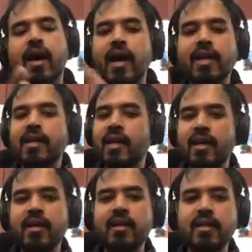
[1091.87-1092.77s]
And
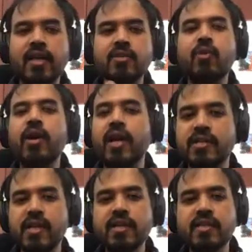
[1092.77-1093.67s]
that is what
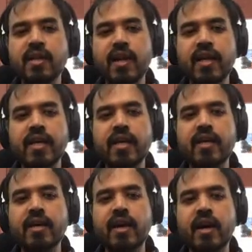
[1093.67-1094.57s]

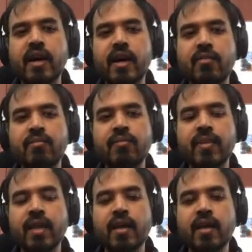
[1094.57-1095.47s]
extrinsically
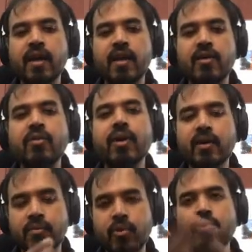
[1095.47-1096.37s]

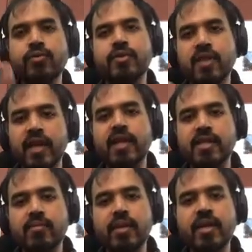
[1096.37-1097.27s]
doing proofs in
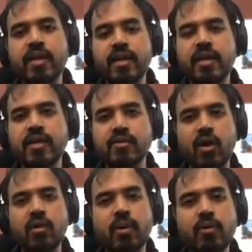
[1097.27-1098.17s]
SMT is
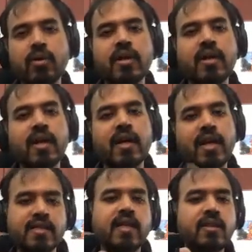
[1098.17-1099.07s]
all about.
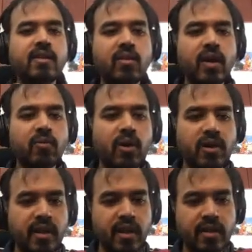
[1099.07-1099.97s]
Let's actually look at what
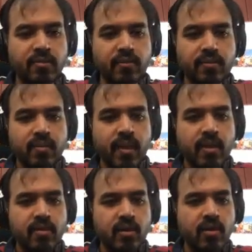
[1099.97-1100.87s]
they are.
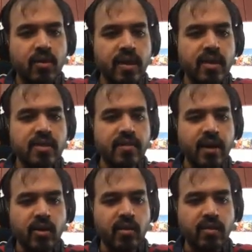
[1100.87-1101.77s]
So here is the
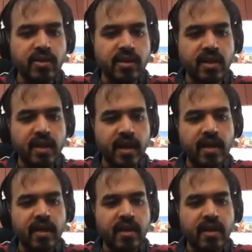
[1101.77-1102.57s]
factorial function, right?